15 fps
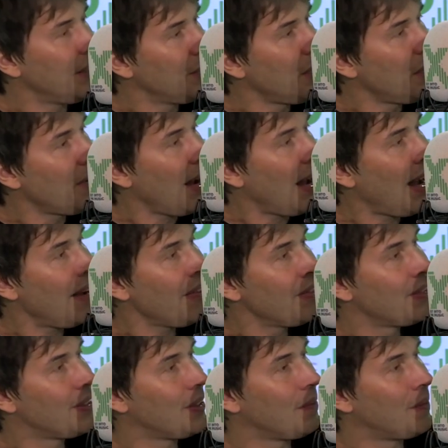you
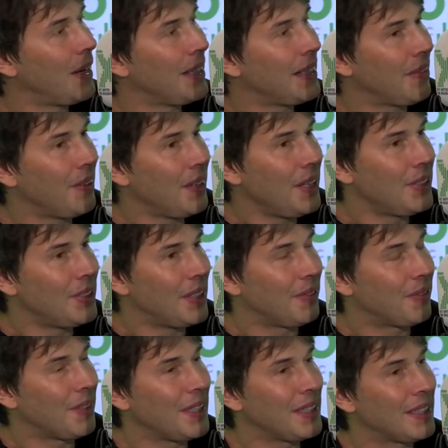have to, by definition, in
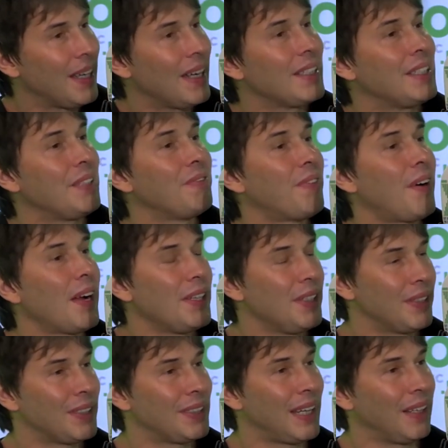a free society, find
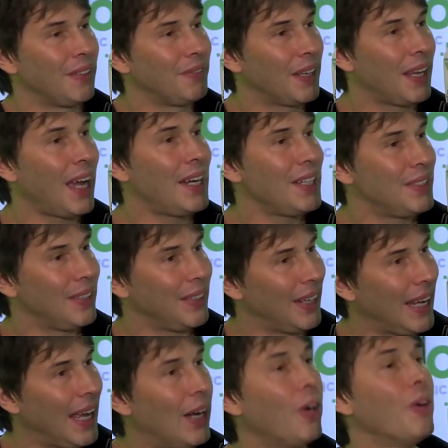yourself
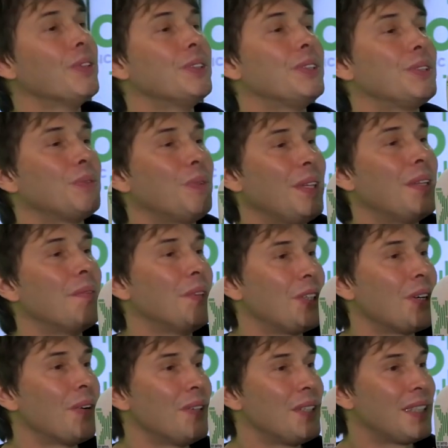occasionally at odds with the
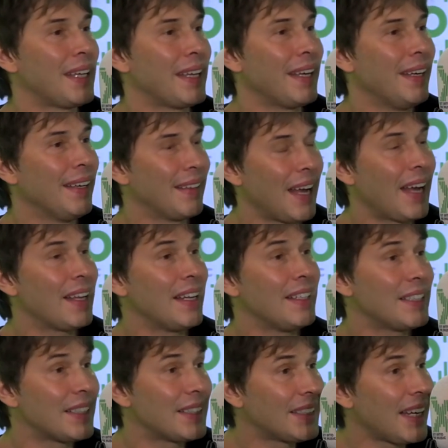majority. That
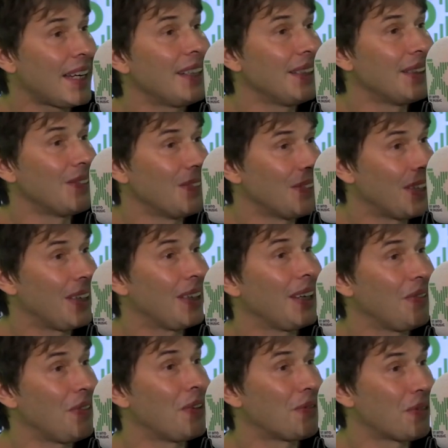is a signal that you
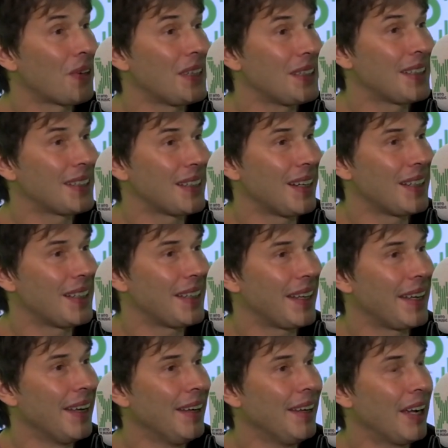live in a free
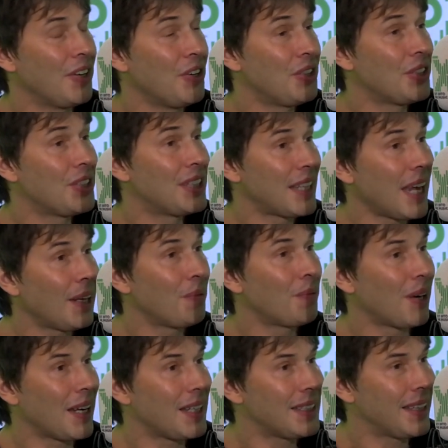society, and you should
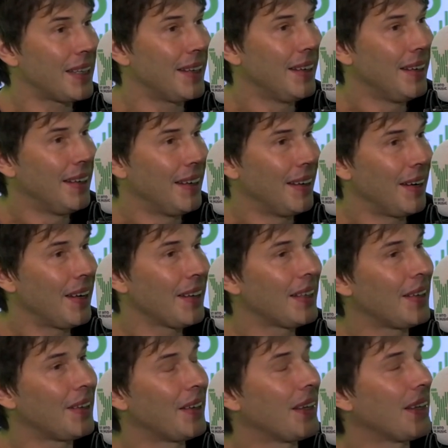celebrate it. And I
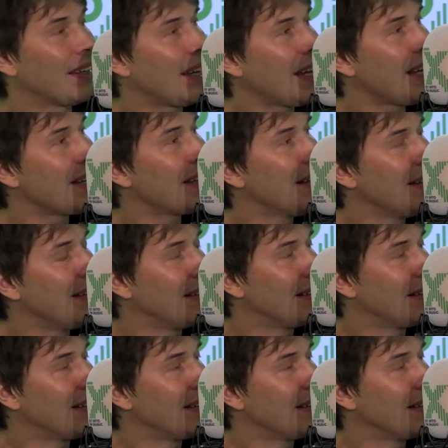think that the key